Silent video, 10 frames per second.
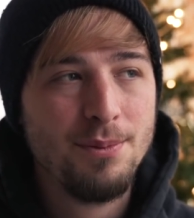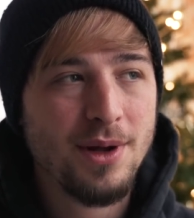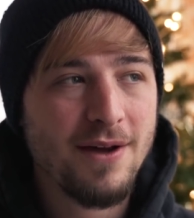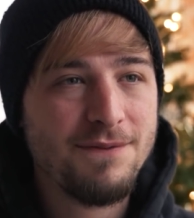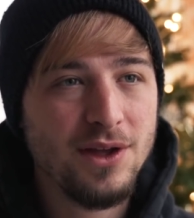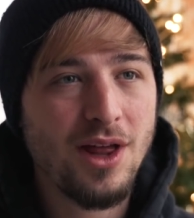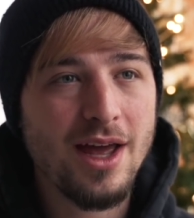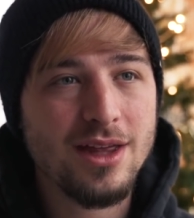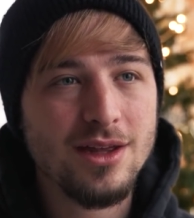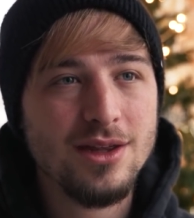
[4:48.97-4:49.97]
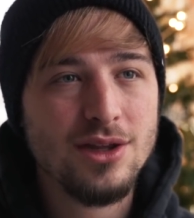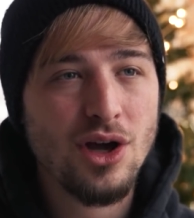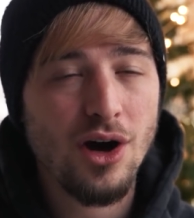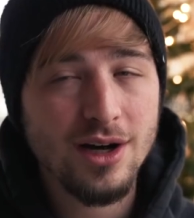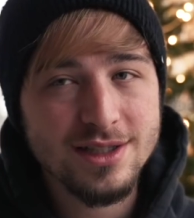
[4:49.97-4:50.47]
But I feel like
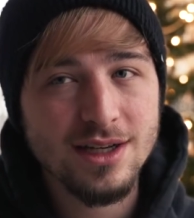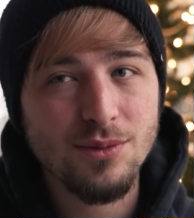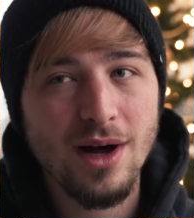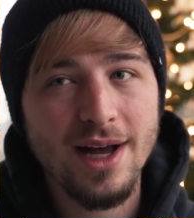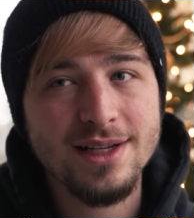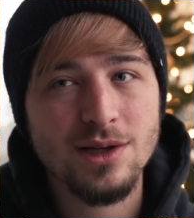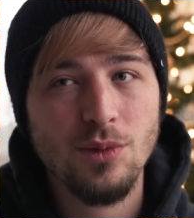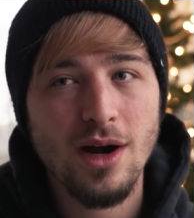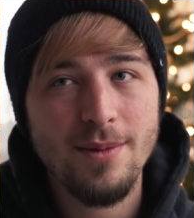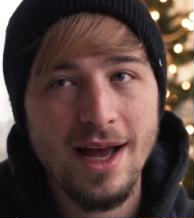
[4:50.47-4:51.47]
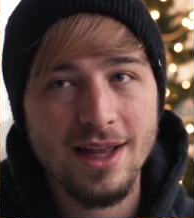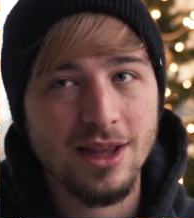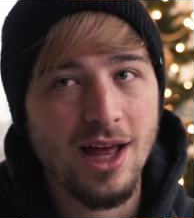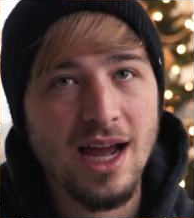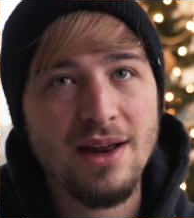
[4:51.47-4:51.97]
content wise and where I'm at
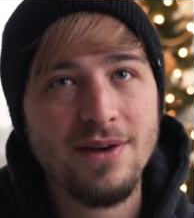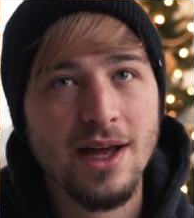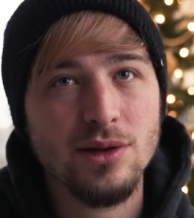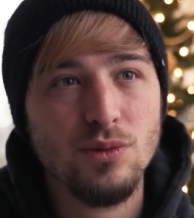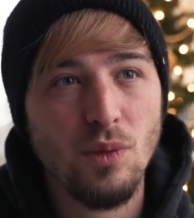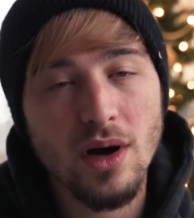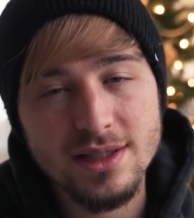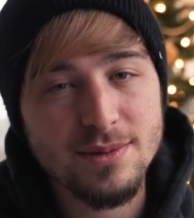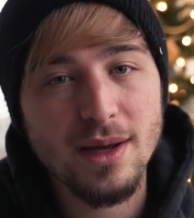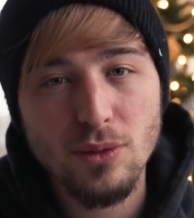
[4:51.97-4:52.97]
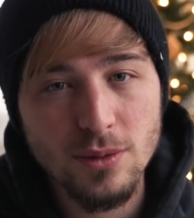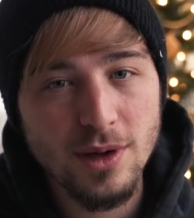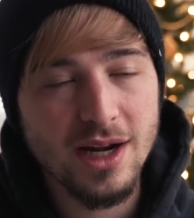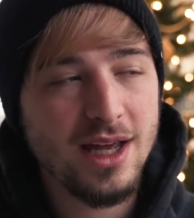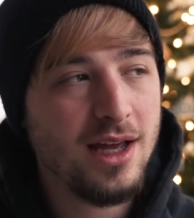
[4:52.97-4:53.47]
in life, I want to make more
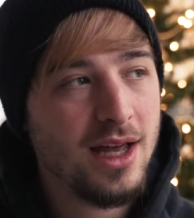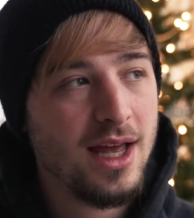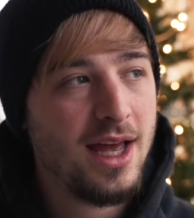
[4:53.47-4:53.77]
money.